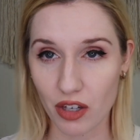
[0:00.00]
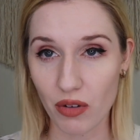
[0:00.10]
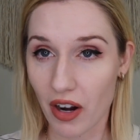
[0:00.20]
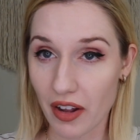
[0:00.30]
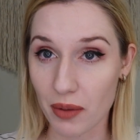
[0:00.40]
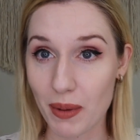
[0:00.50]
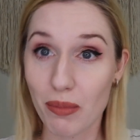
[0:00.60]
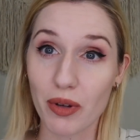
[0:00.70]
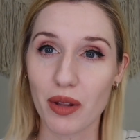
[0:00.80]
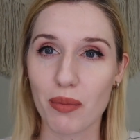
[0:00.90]
cute on other
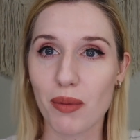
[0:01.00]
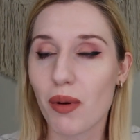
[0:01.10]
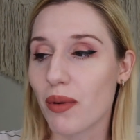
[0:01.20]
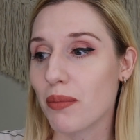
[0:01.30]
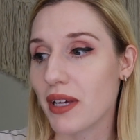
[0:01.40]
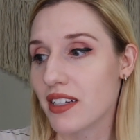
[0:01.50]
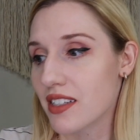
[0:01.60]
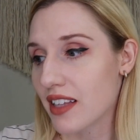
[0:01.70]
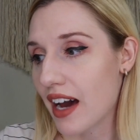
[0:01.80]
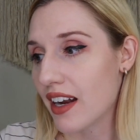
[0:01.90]
people and other people would be
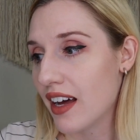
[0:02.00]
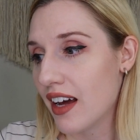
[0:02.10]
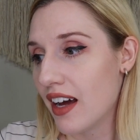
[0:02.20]
into that.